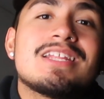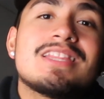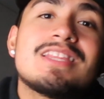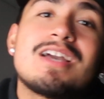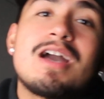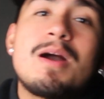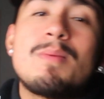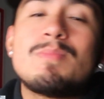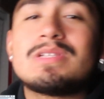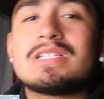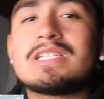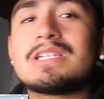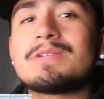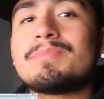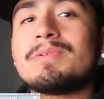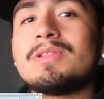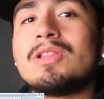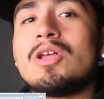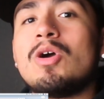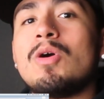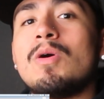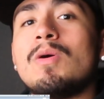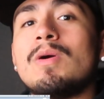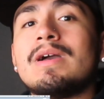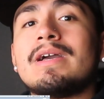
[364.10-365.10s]
in the comment section
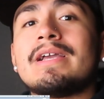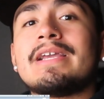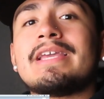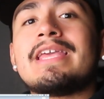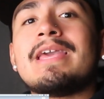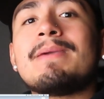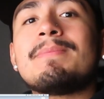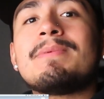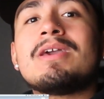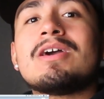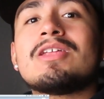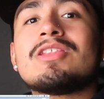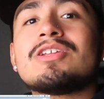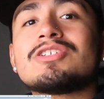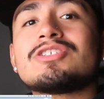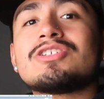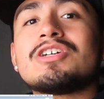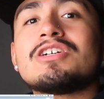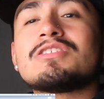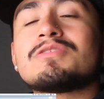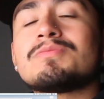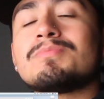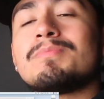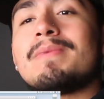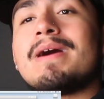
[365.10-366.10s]
below. Give me other
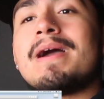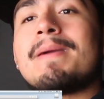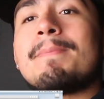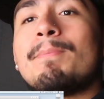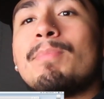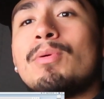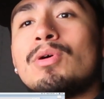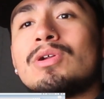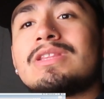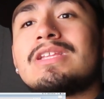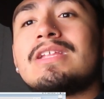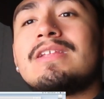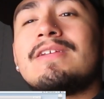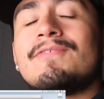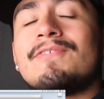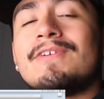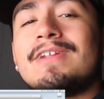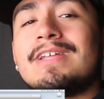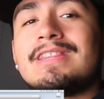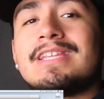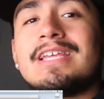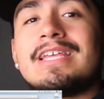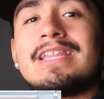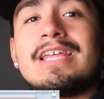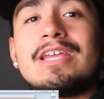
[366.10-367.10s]
songs by Porte
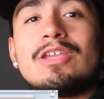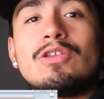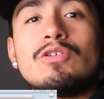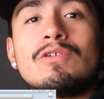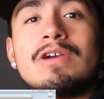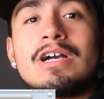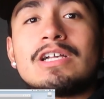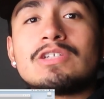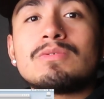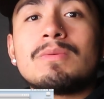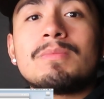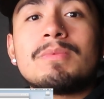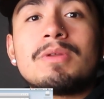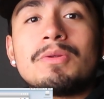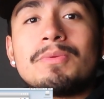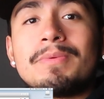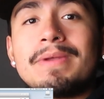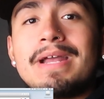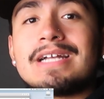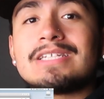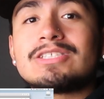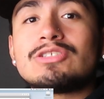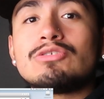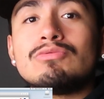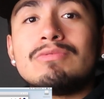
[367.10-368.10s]
Diferente that you guys want me to
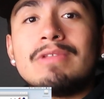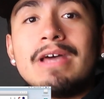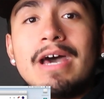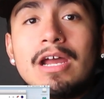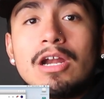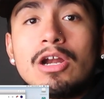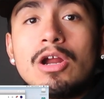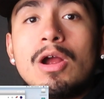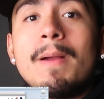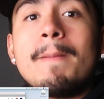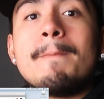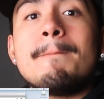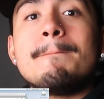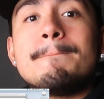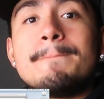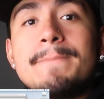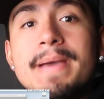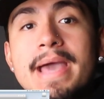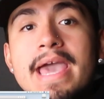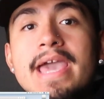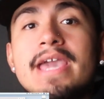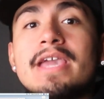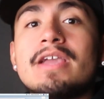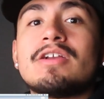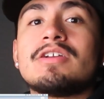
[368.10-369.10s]
react to that are
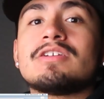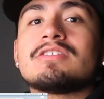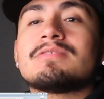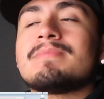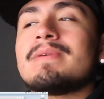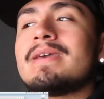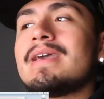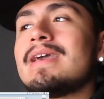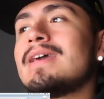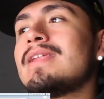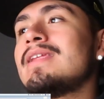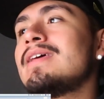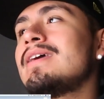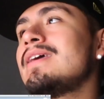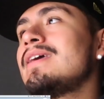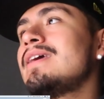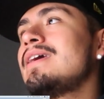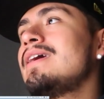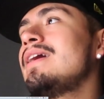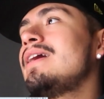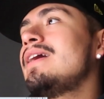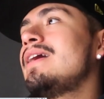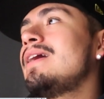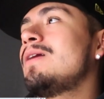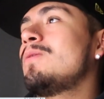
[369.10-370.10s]
bangers, man.
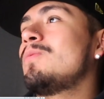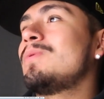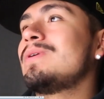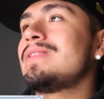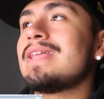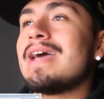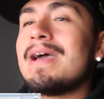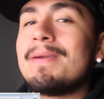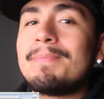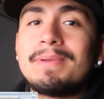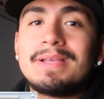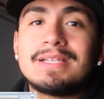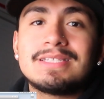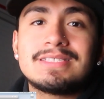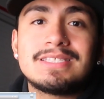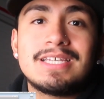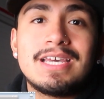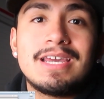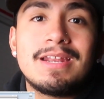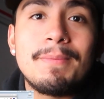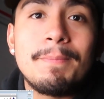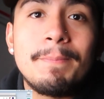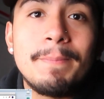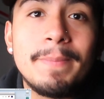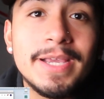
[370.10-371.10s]
And with that being
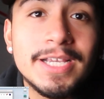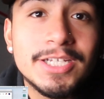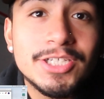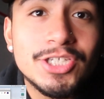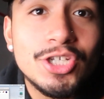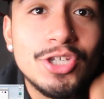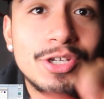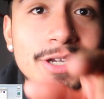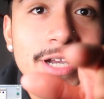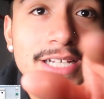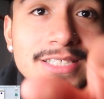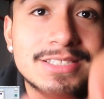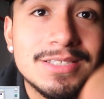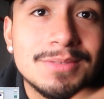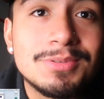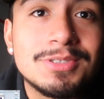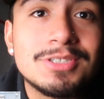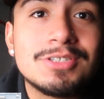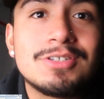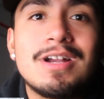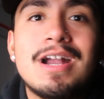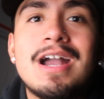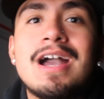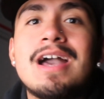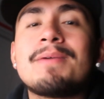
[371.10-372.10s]
said, make sure you guys
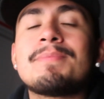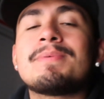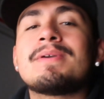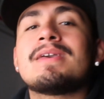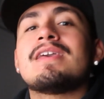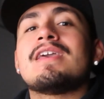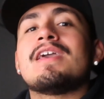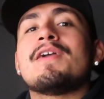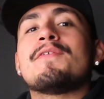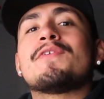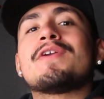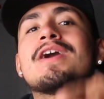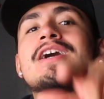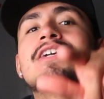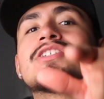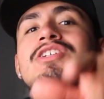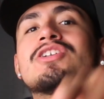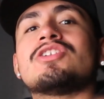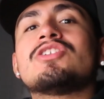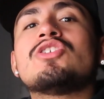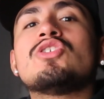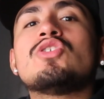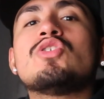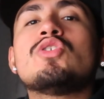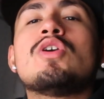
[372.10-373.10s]
subscribe. If you guys are
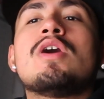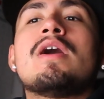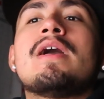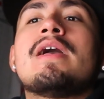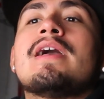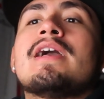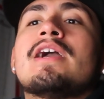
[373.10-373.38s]
new,